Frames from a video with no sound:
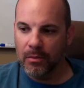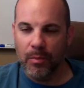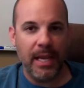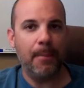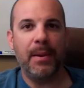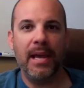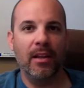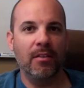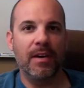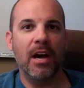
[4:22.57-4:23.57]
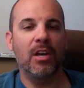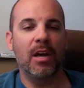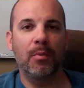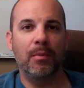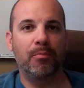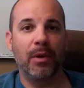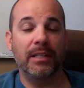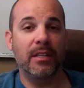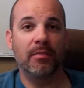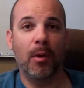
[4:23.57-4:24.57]
we get paid on the value that we bring
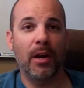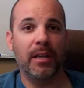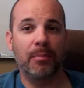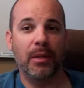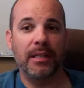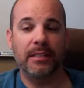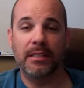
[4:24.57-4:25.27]
to the marketplace.